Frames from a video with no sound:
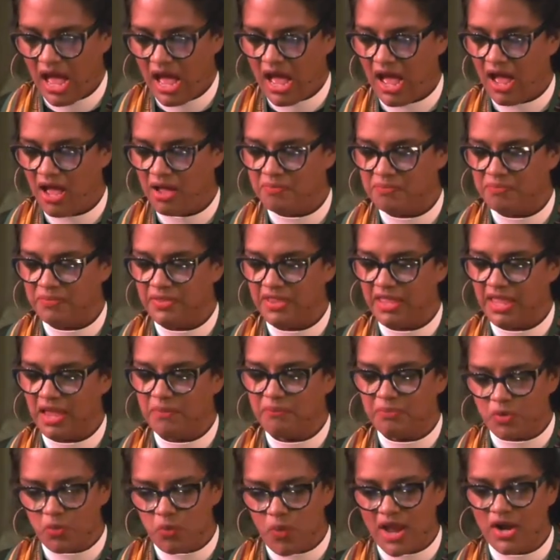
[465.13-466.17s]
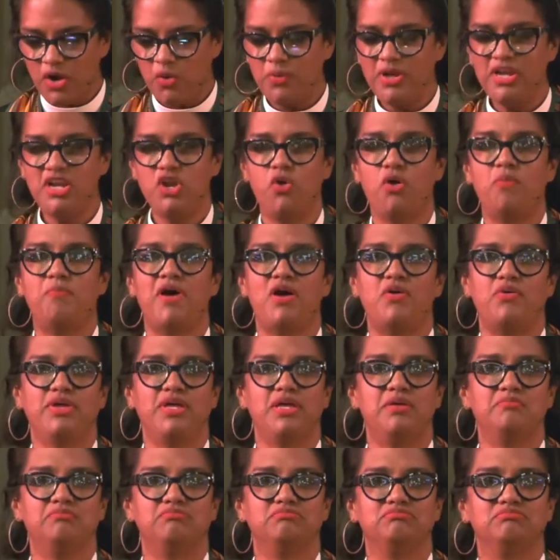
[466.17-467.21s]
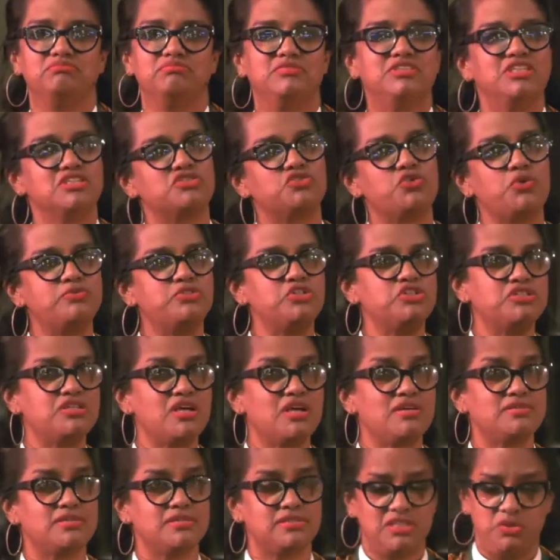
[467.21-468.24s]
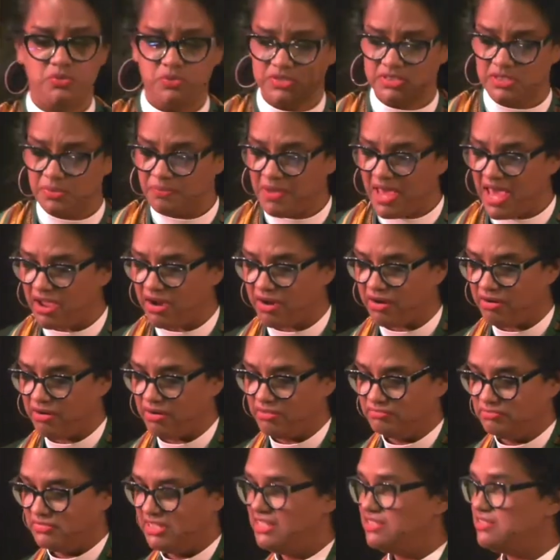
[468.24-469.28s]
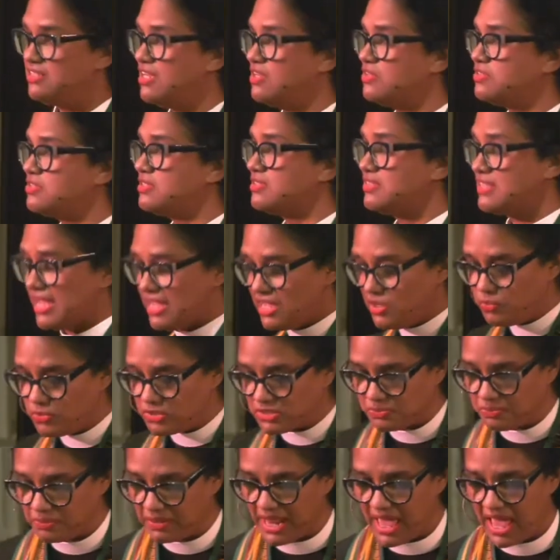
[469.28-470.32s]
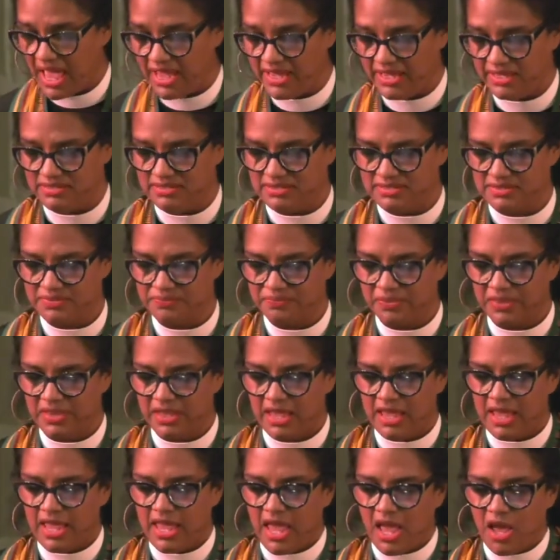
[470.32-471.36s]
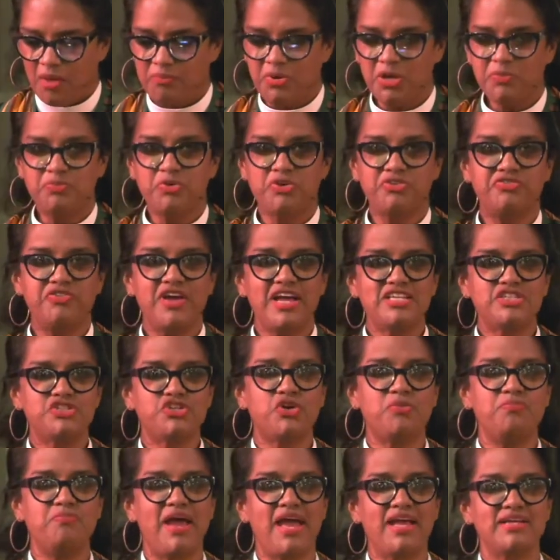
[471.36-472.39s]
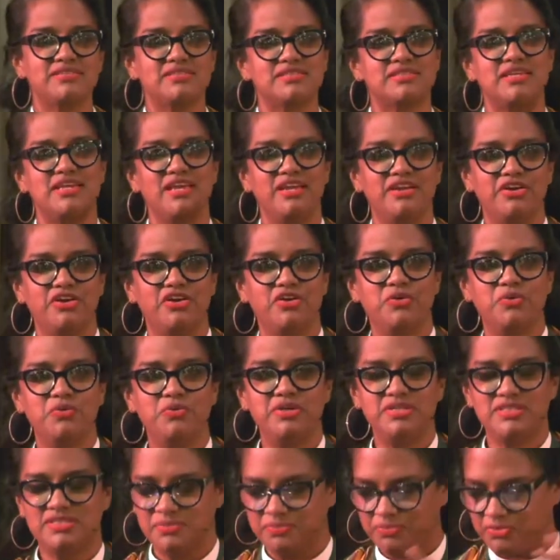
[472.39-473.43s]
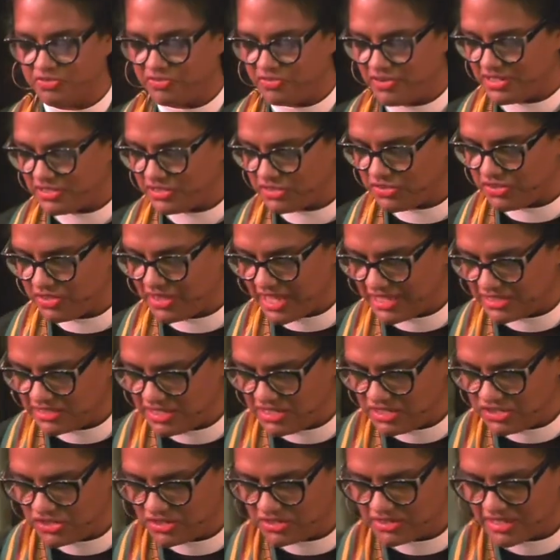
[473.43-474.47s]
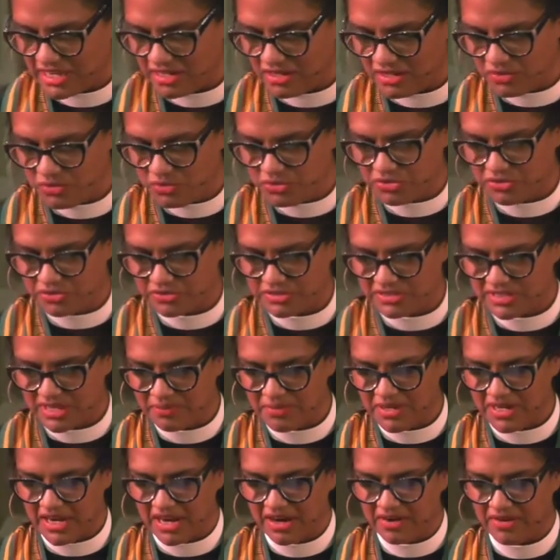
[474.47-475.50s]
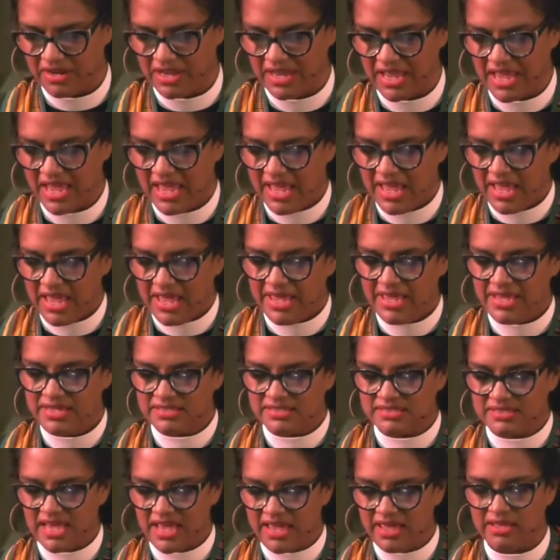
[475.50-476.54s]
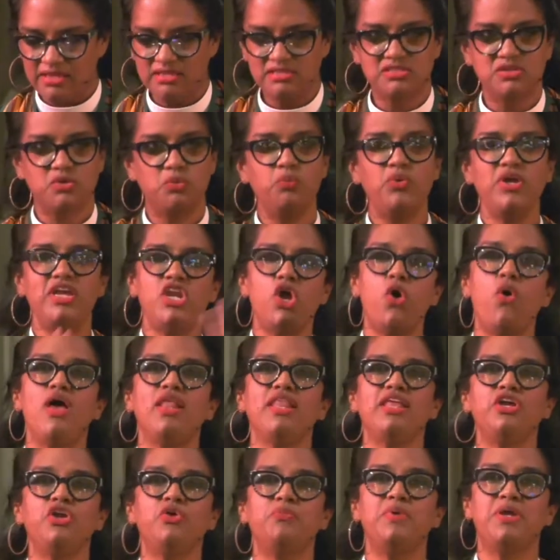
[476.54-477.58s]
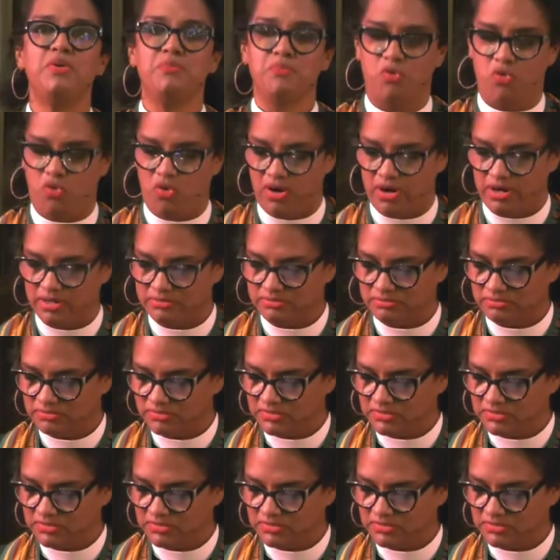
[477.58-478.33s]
But what do we know about him? The scripture tells us he was a beggar. It tells us that he was blind. But Professor Max Skinner, who is a professor that teaches at Luther Seminary, he says, we know a little bit more.